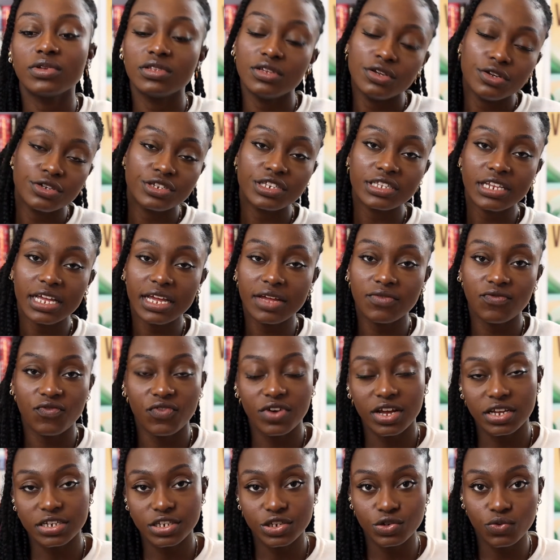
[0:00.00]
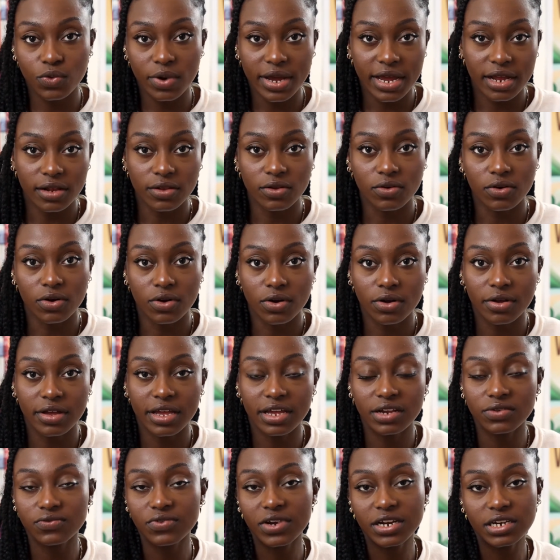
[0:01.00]
using the inverse square law
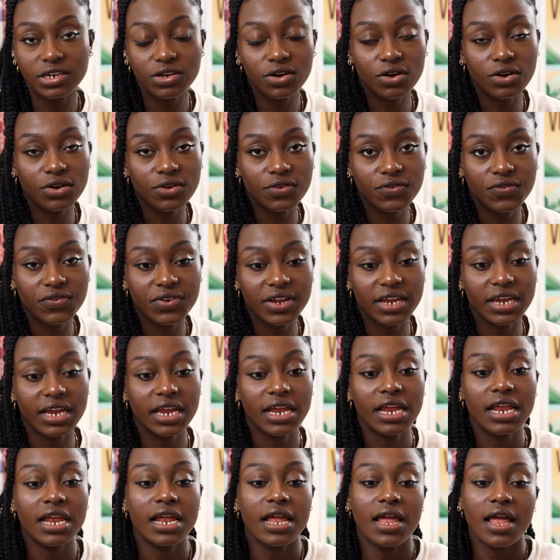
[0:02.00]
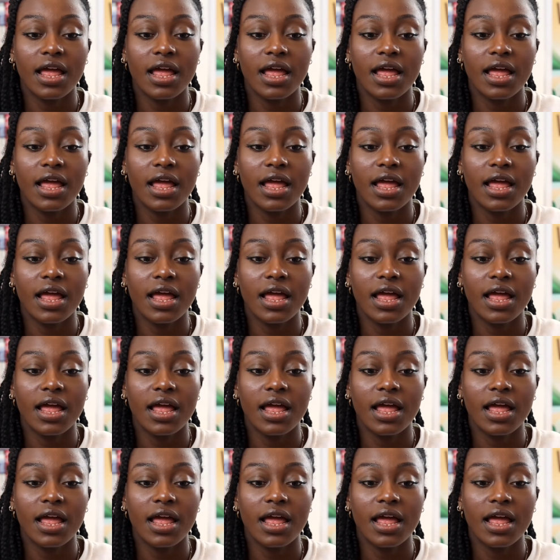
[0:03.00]
in radiography,